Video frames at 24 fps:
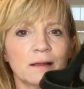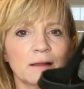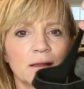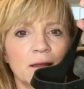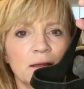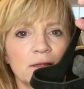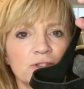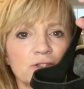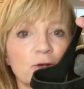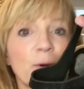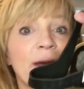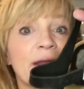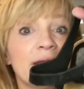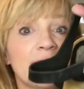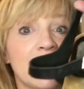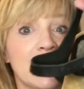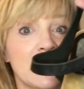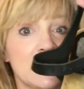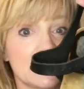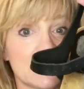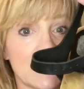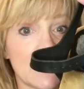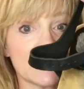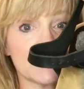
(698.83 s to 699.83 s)
Joanna
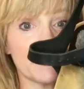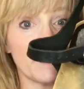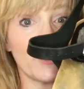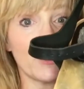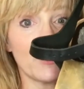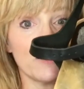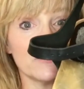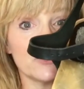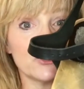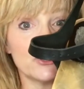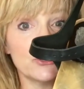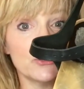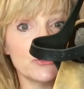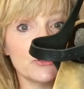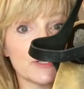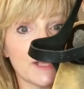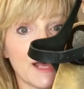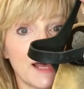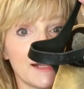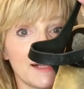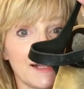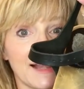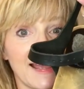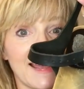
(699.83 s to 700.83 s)
Gaines has a pair of shoes
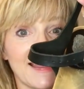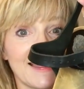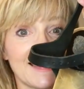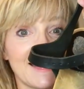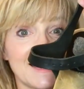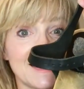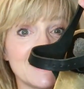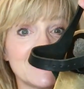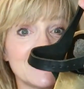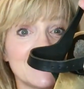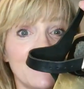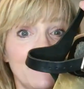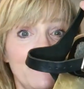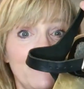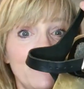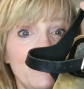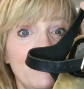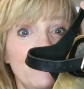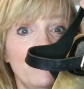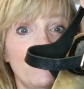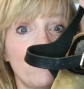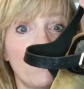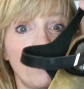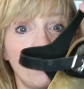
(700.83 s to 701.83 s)
kind of like this, if
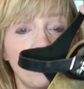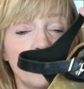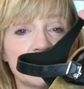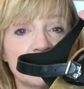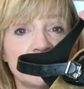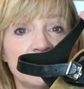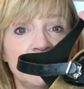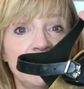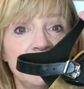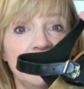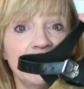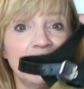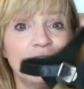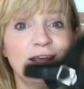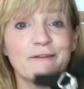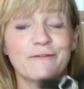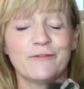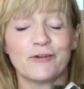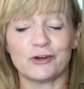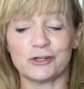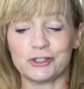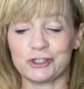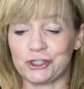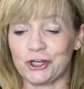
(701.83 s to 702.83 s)
you've seen any of
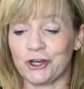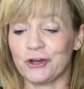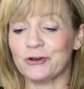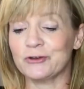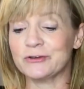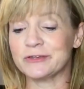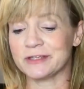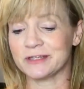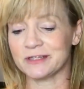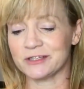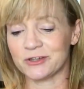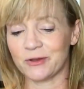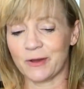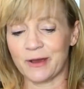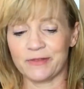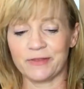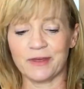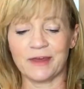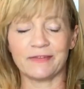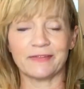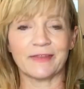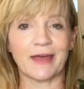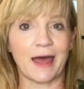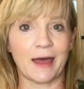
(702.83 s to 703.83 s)
her shows, and so I
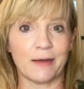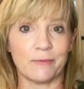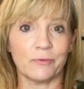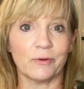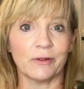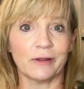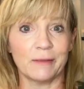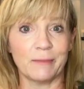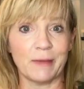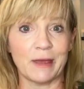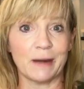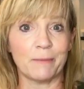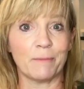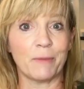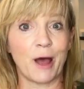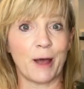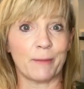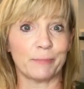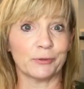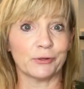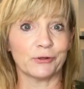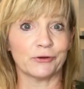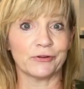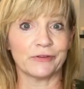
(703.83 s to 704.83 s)
think that really made them
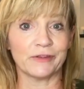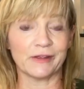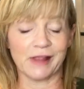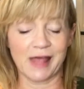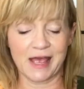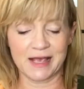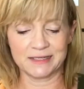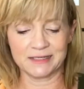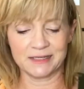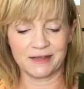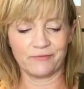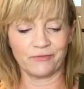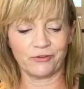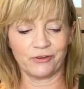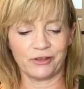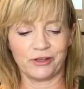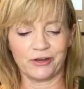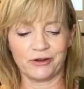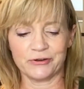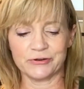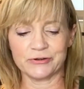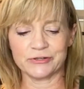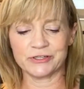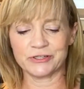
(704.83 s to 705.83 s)
popular in the last several
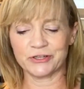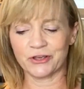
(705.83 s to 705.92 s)
years.